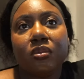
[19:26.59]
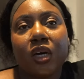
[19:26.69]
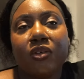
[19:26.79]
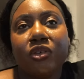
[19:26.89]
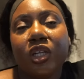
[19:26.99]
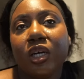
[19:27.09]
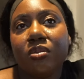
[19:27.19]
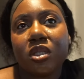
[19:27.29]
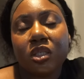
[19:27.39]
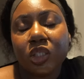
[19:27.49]
i feel like i'm
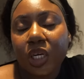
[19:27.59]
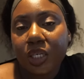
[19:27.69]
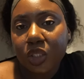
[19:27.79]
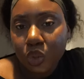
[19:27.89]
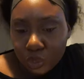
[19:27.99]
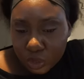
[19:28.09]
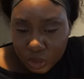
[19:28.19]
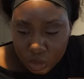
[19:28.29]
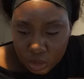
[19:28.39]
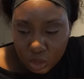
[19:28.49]
still trying to
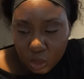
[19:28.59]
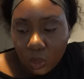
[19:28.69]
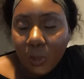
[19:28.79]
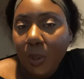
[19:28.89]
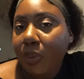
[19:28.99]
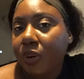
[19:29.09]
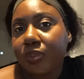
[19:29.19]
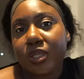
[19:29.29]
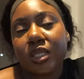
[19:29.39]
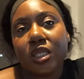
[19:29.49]
get to know what my
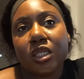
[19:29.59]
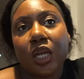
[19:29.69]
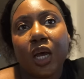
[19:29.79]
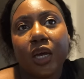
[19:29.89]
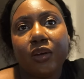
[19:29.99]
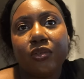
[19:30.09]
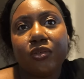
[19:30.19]
purpose is in life